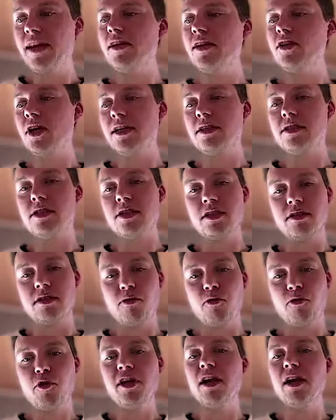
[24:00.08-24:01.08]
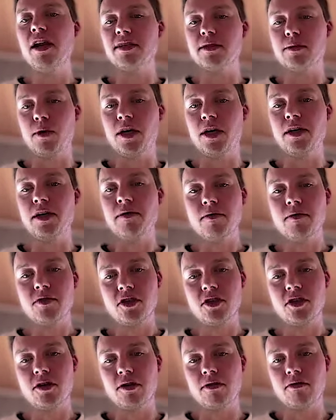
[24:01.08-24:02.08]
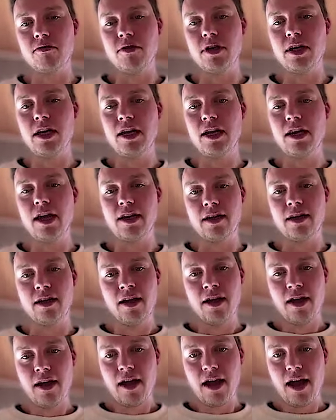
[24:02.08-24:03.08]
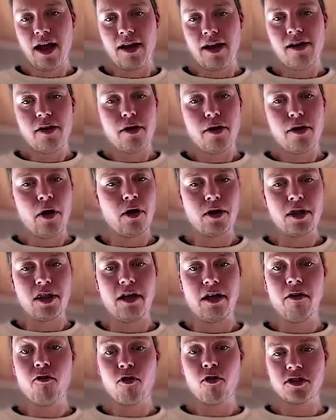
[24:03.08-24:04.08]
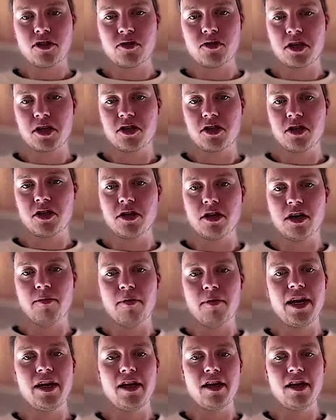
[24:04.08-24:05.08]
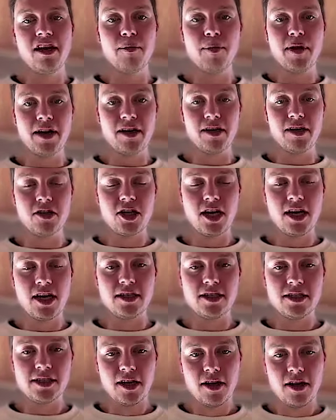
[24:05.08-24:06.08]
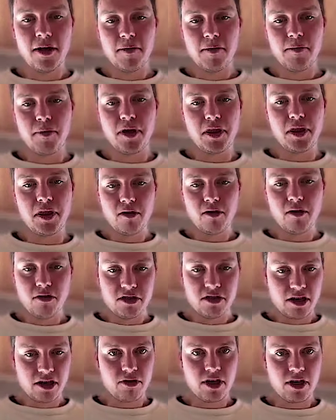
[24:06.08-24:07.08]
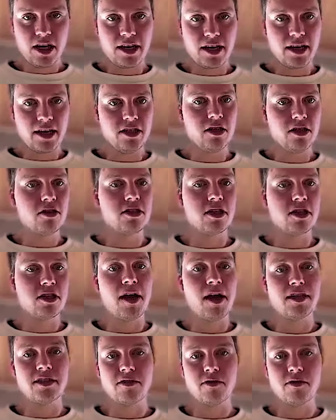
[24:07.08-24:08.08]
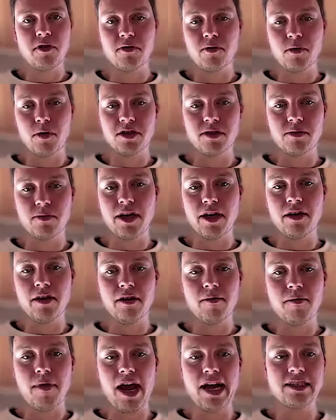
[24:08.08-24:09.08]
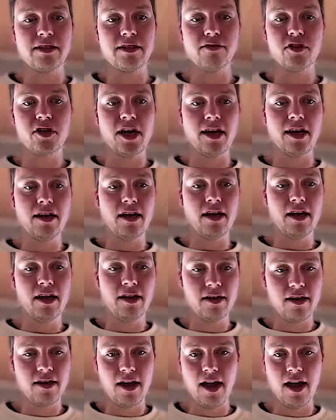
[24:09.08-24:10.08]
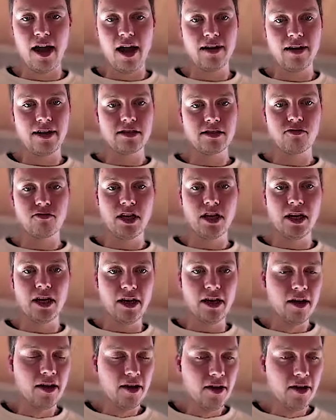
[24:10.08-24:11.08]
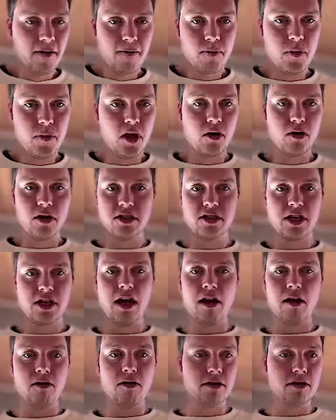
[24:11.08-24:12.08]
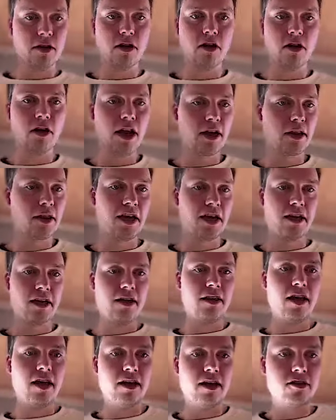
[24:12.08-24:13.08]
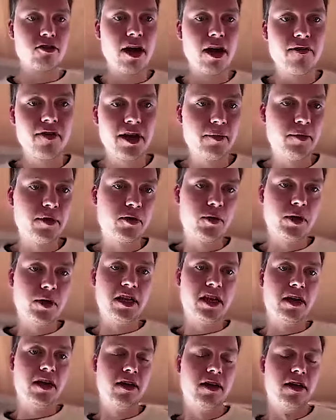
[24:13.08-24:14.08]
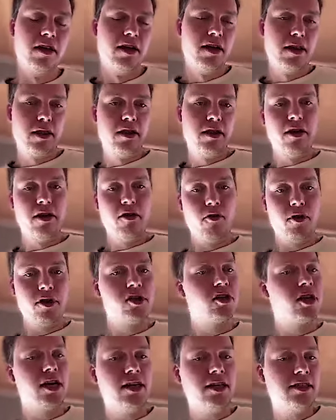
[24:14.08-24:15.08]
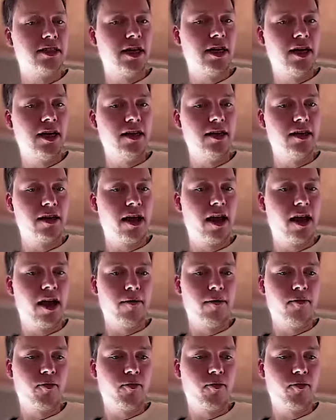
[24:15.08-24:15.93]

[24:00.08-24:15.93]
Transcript: many chains that feel as one. So really like under the hood, the infrastructure are many independent chains, but the user really can use them as if it was one massive chain and doesn't really notice how, like they are traveling between the different chains. And